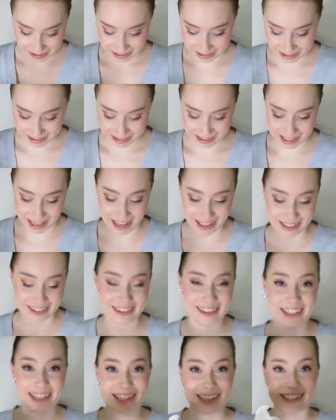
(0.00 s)
it's
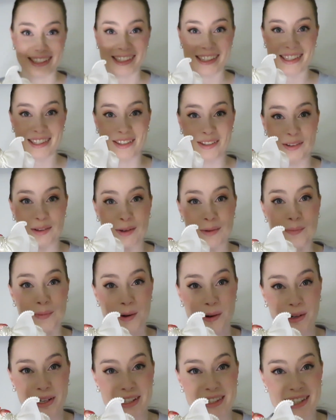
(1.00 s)
these two
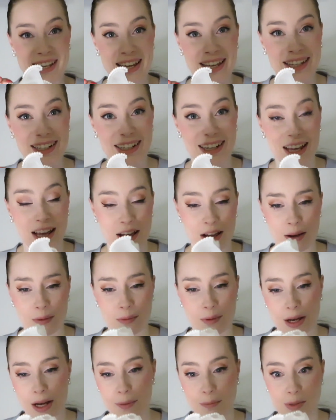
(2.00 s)
ponytail,
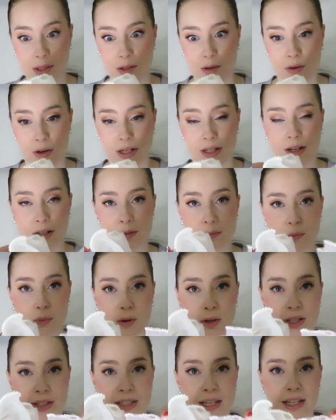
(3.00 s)
I'm sorry, not
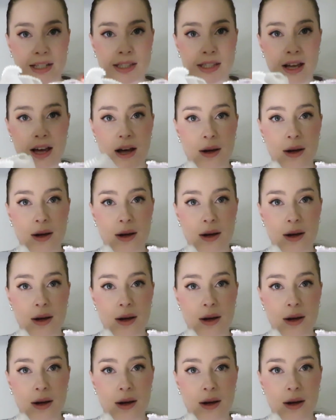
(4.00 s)
ponytails,